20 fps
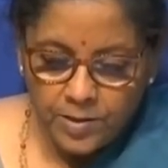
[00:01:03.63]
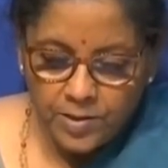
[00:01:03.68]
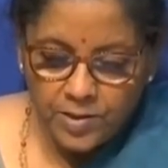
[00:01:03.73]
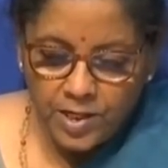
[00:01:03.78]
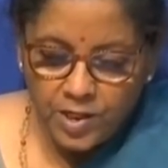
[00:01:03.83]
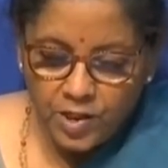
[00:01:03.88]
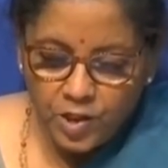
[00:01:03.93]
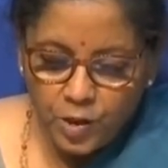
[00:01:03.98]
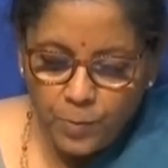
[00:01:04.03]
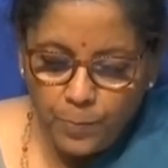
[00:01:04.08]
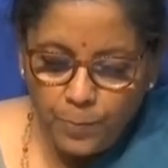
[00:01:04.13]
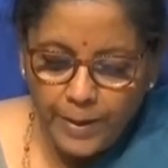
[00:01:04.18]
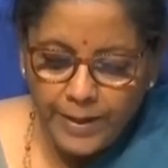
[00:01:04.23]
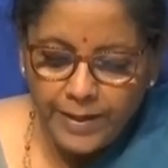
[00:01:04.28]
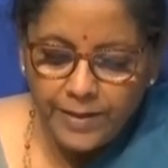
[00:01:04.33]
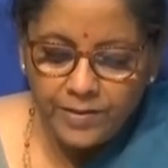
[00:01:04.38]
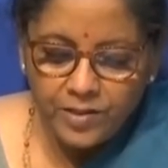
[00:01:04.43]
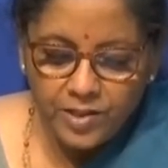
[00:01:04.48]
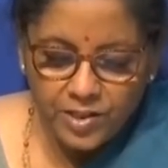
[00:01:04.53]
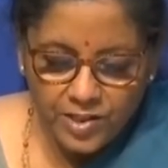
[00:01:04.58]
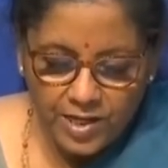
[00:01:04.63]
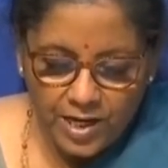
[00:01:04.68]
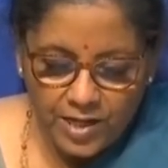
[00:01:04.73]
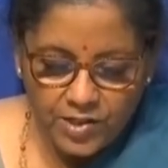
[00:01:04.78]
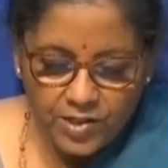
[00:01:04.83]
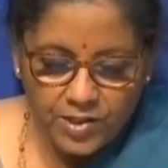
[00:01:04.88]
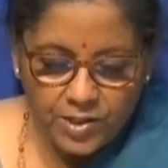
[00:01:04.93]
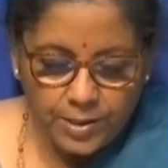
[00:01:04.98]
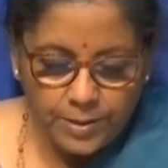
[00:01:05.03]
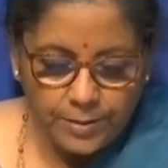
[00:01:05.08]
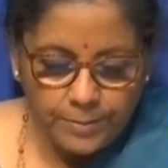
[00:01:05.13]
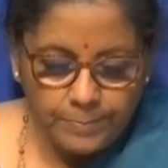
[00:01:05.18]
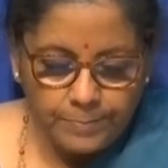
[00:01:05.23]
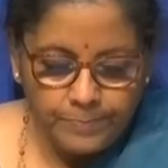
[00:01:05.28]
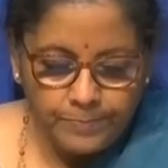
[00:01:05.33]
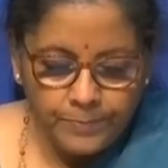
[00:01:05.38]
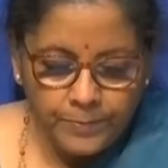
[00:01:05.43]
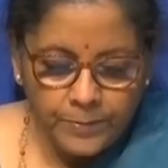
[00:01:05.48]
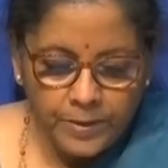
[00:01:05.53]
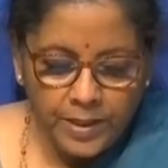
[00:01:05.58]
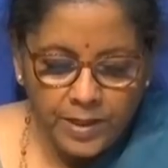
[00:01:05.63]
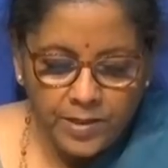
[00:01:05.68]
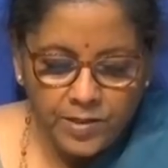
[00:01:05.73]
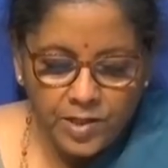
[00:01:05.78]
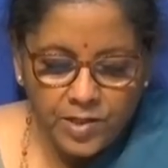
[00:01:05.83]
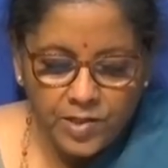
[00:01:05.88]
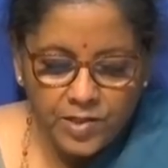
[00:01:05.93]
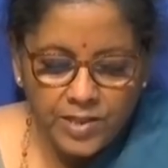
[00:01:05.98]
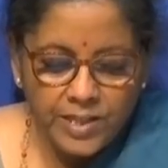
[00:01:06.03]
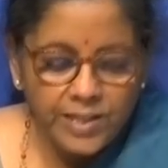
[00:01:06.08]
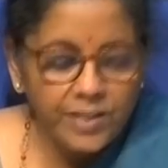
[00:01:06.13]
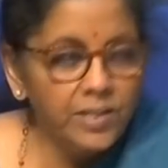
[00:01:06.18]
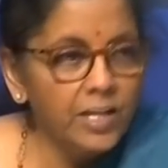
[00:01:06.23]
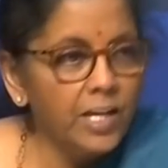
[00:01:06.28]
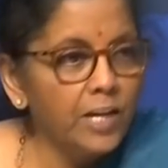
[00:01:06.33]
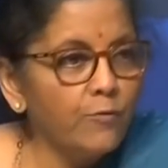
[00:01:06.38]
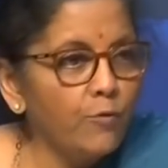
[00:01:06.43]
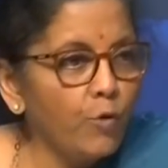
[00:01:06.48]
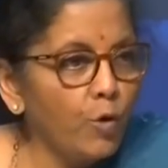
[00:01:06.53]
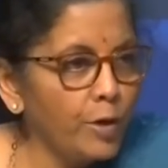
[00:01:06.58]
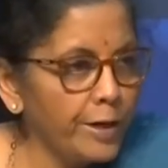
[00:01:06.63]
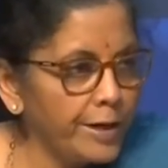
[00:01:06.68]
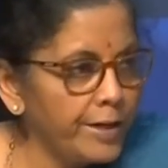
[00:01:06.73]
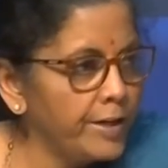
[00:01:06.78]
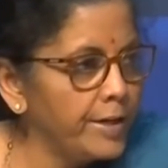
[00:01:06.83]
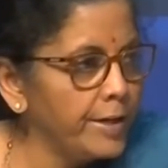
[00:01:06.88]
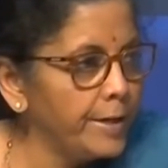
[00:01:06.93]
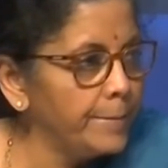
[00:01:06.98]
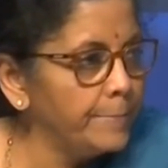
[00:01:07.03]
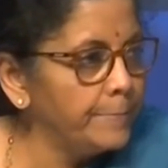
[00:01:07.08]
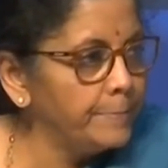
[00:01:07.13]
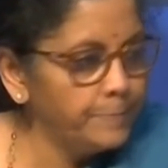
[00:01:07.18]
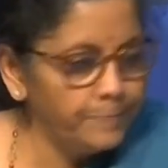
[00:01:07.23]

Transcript: Such a big disaster is a signal for India.